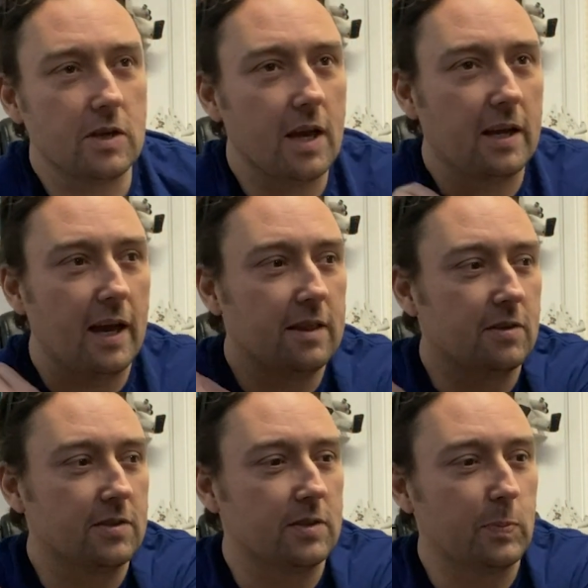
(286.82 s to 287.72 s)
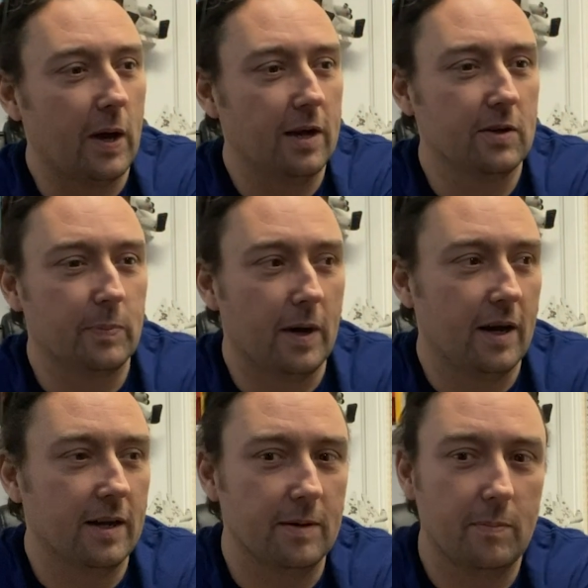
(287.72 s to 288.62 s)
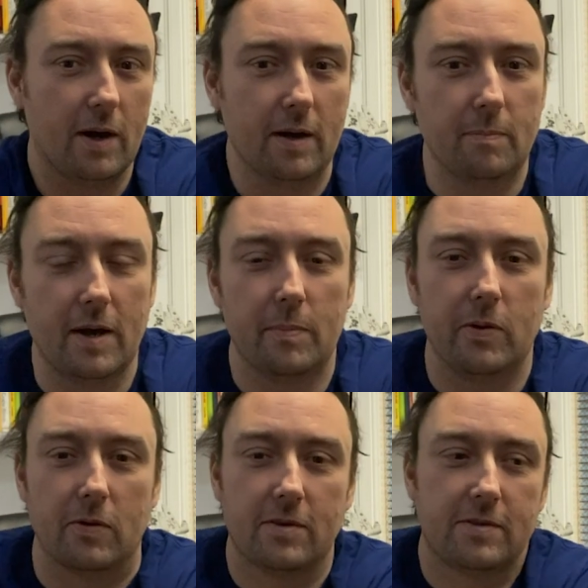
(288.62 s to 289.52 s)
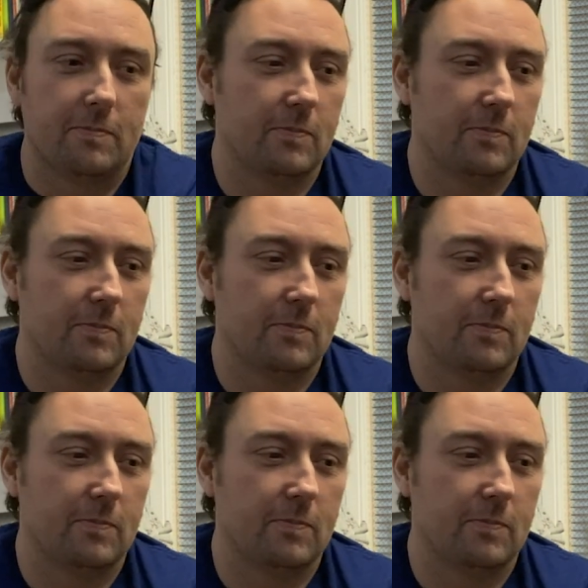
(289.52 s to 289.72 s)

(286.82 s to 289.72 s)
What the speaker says: Candles inspired by my books,